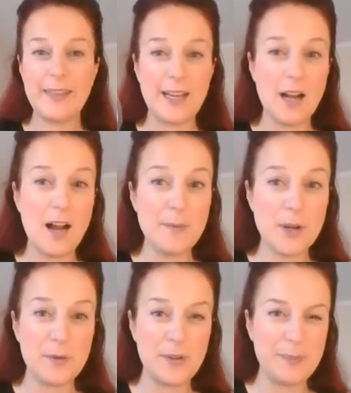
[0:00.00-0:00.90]
think I'm
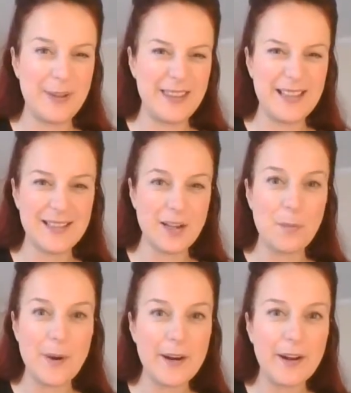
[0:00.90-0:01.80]
going to put this
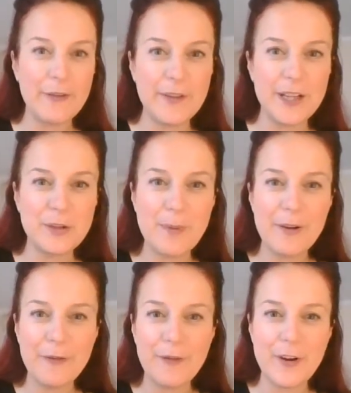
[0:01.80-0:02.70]
on when I finish
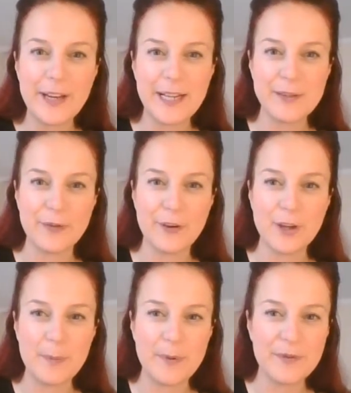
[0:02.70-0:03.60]
my phonics for a
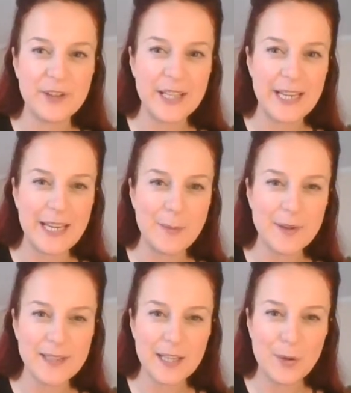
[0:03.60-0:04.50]
cup of tea.
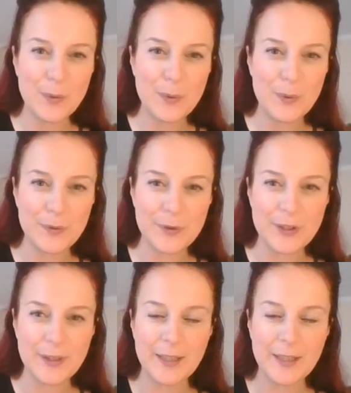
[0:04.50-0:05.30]
What's it called?